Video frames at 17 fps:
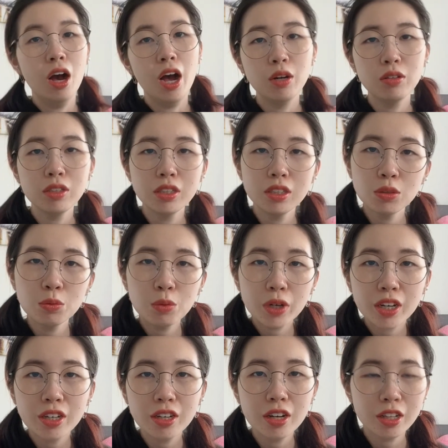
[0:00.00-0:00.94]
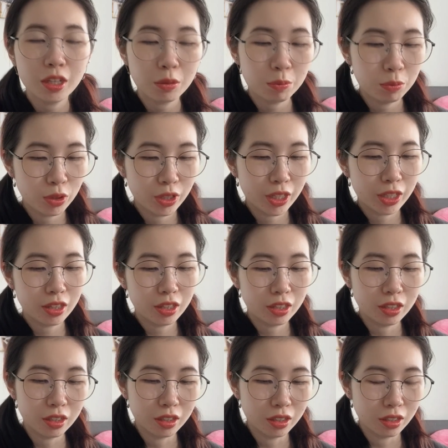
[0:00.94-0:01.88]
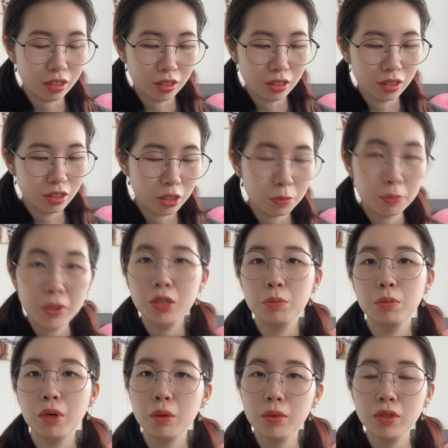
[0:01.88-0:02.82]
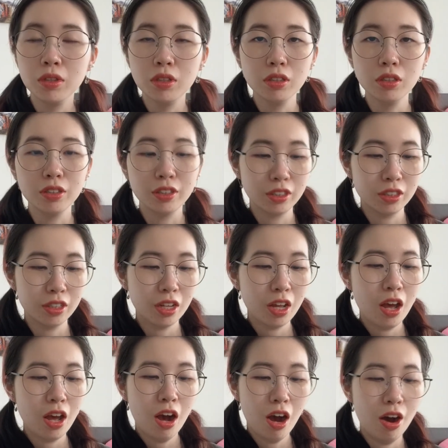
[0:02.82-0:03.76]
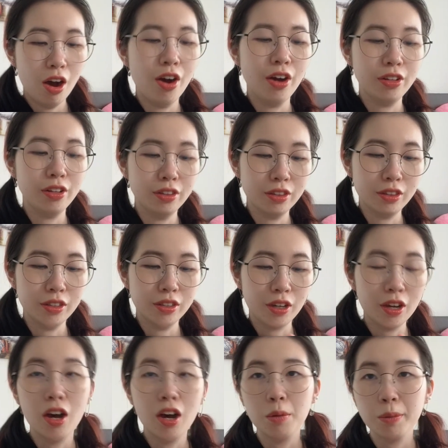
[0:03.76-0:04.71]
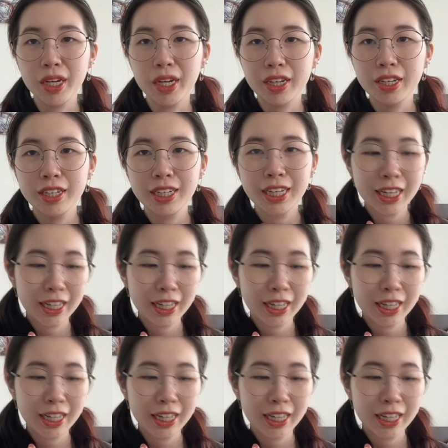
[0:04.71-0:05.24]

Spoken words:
was just working on like putting the speech bubbles on the comic.